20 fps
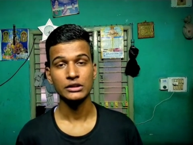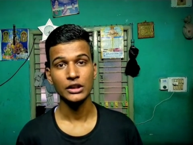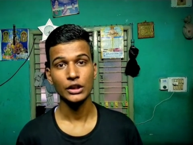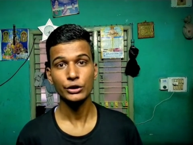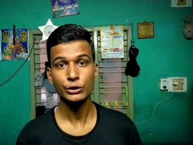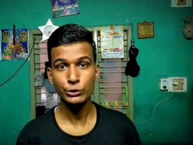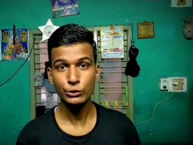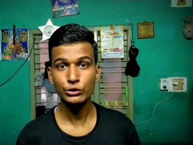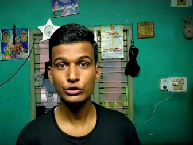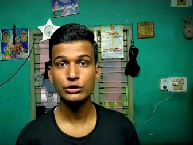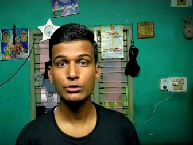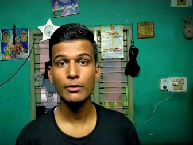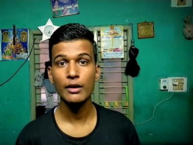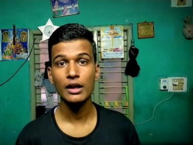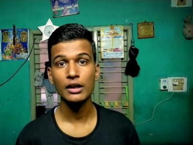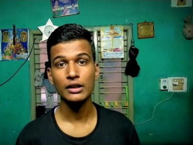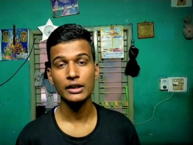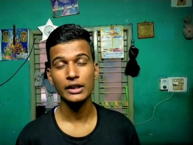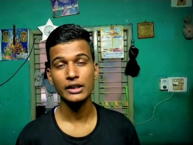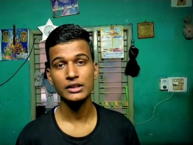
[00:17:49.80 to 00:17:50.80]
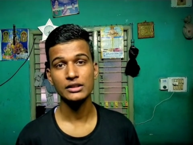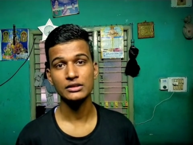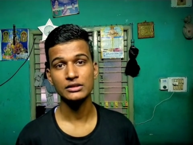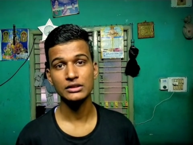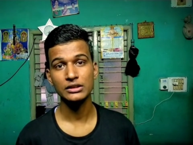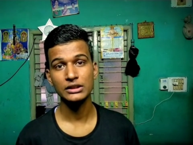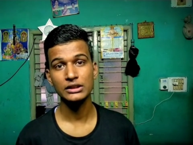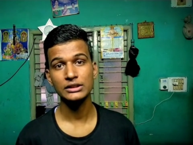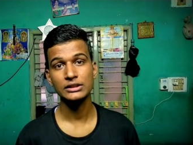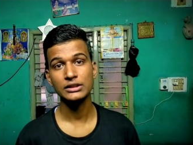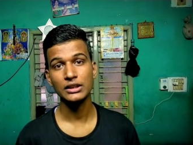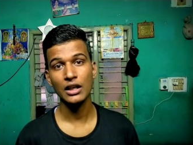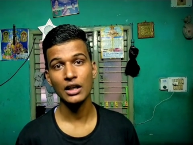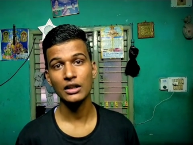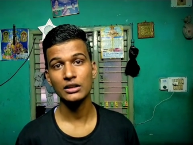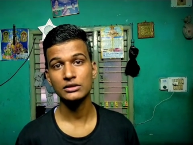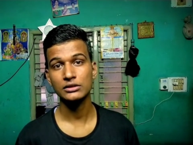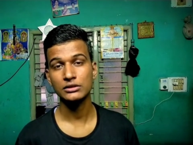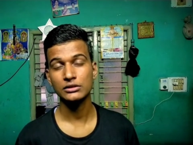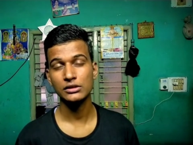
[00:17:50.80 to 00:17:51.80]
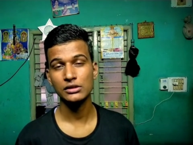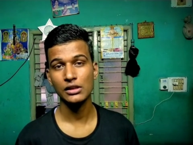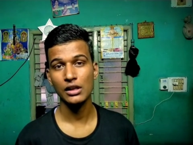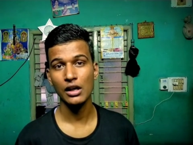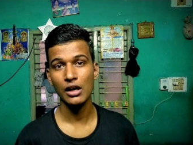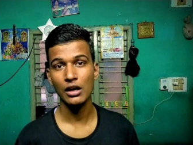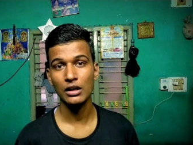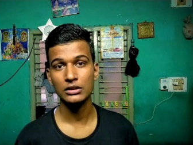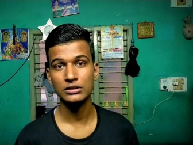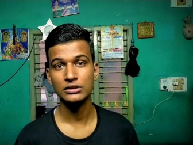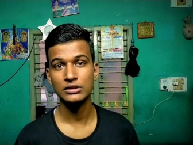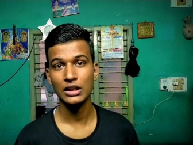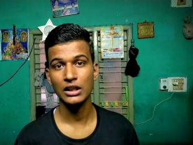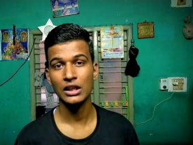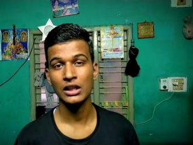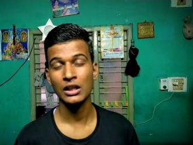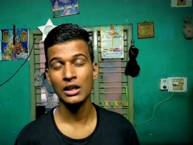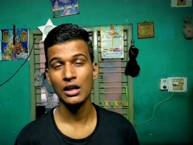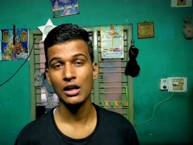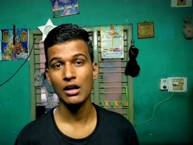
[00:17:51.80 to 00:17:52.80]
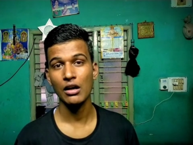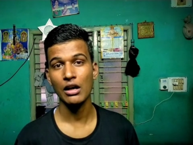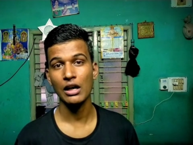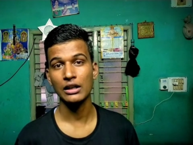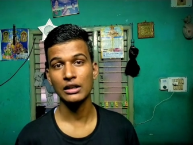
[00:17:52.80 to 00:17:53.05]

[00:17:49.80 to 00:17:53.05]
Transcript: in the used market these cars are selling